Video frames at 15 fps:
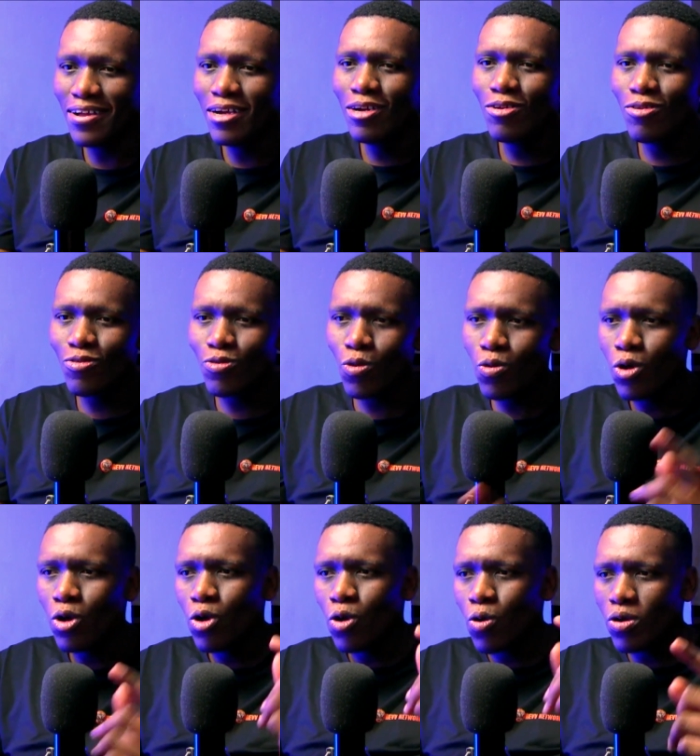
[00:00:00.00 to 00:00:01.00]
So
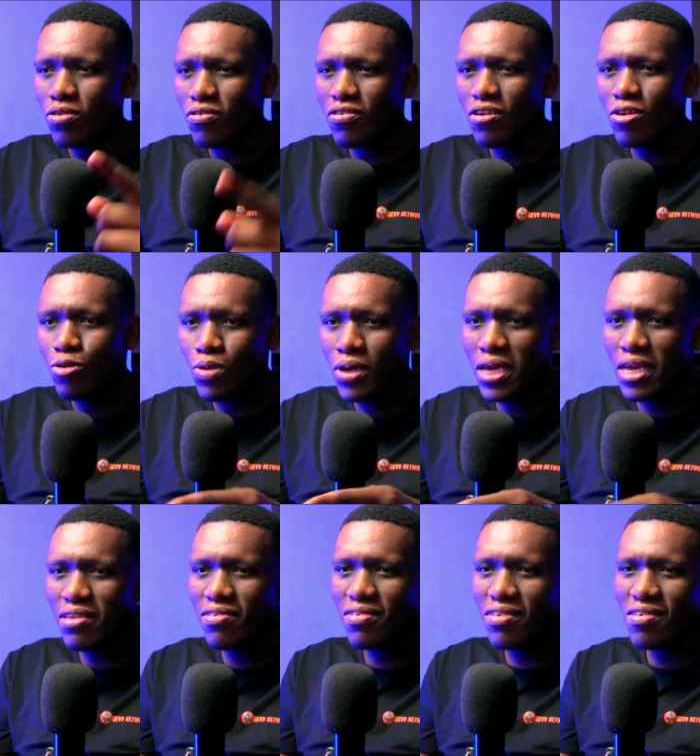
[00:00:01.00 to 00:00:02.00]
continuing, it
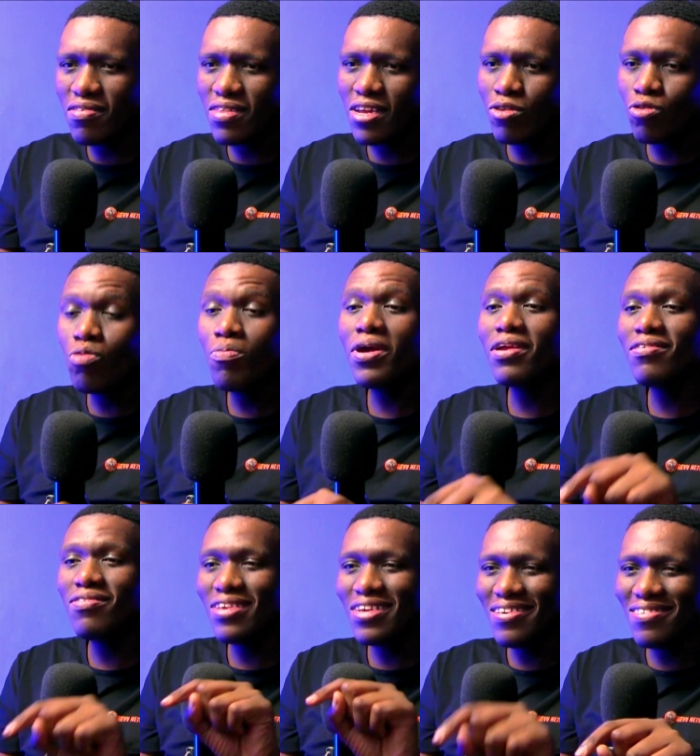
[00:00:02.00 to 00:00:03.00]
says that numerous
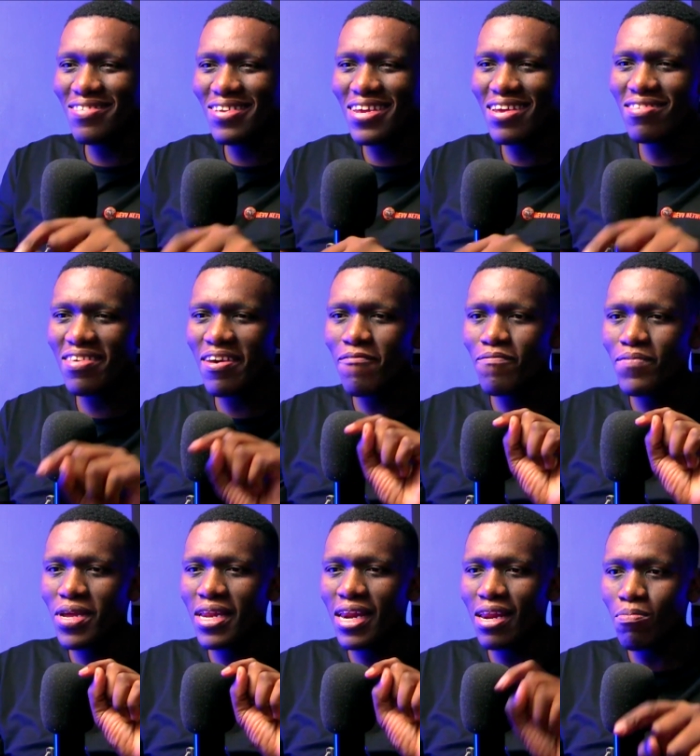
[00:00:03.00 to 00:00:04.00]
incidents have
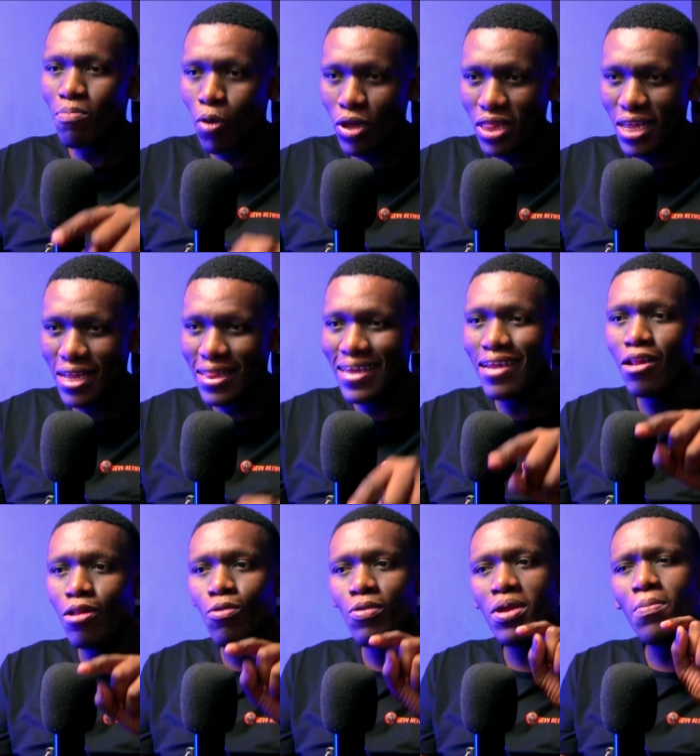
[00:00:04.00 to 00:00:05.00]
been reported,
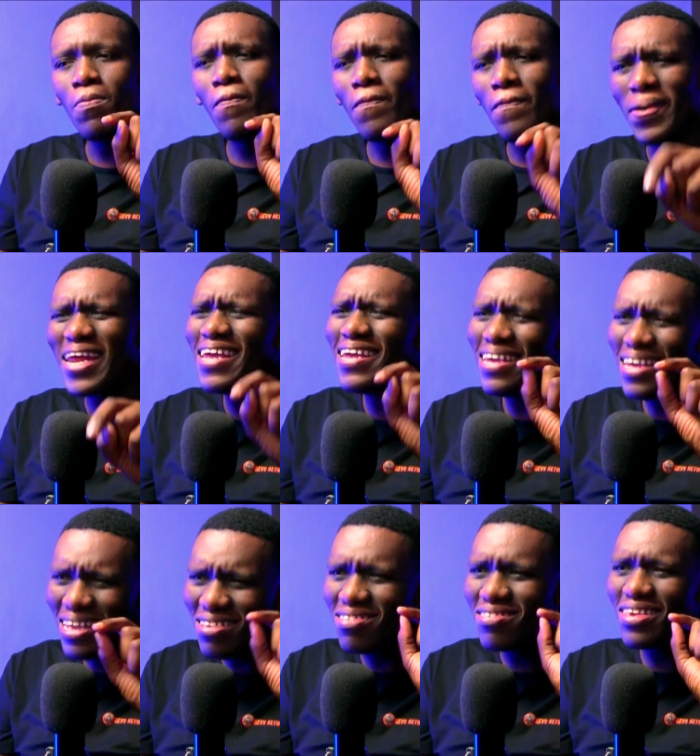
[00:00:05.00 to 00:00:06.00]
including
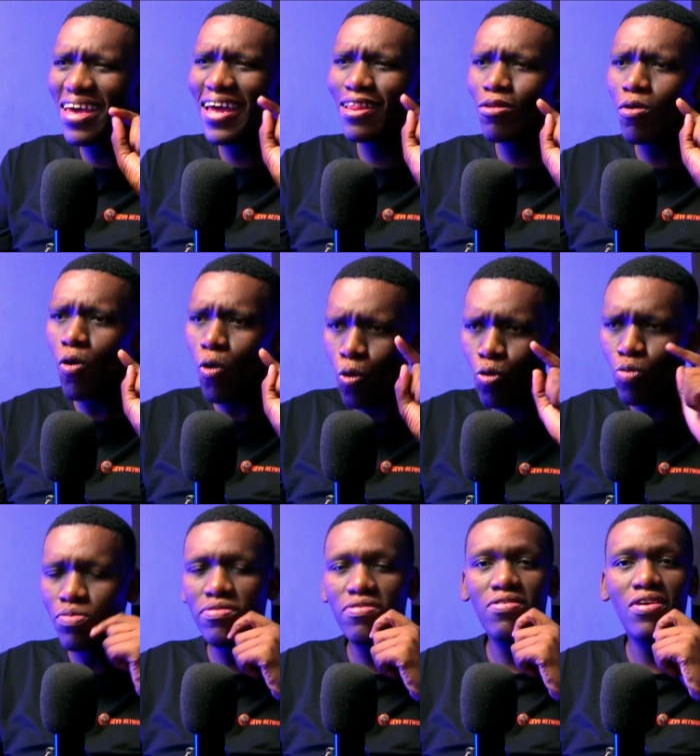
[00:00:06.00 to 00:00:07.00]
break-ins at
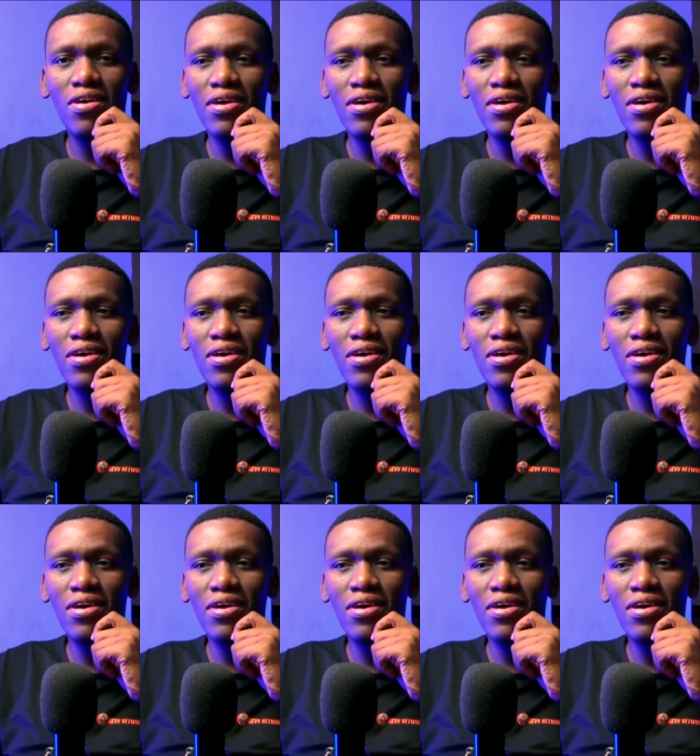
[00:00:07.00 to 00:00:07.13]
homes